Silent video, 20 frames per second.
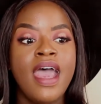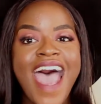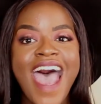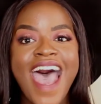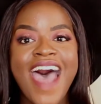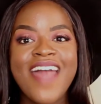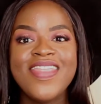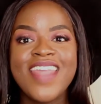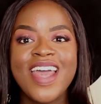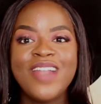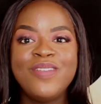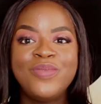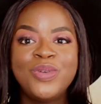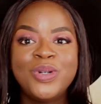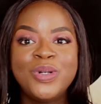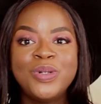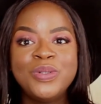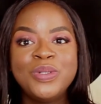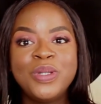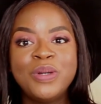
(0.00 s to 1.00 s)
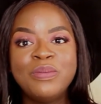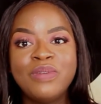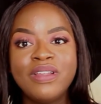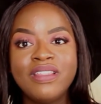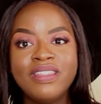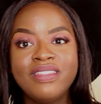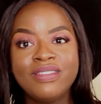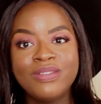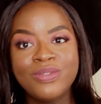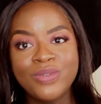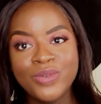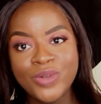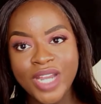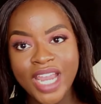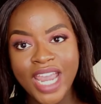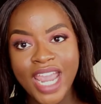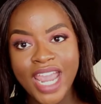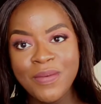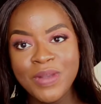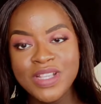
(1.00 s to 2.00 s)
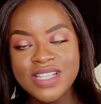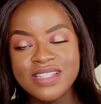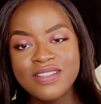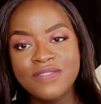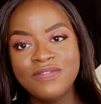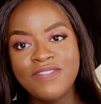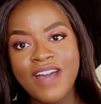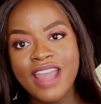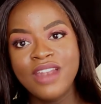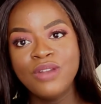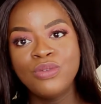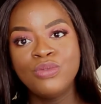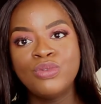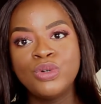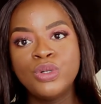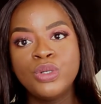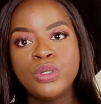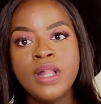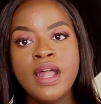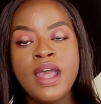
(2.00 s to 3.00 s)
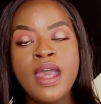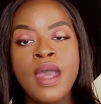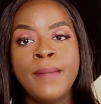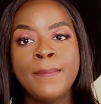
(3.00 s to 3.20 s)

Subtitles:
And then rule number three, which is the final rule,